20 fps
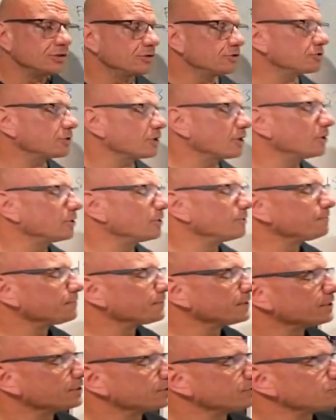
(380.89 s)
So
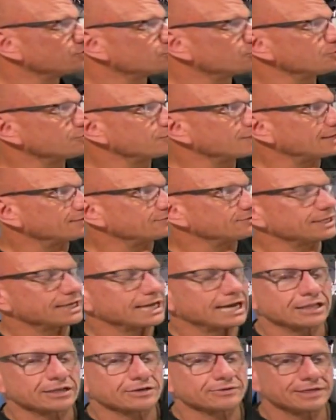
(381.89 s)
2000
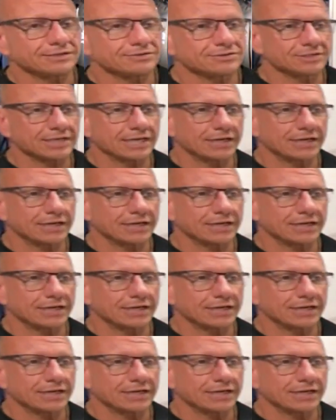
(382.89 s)
calories is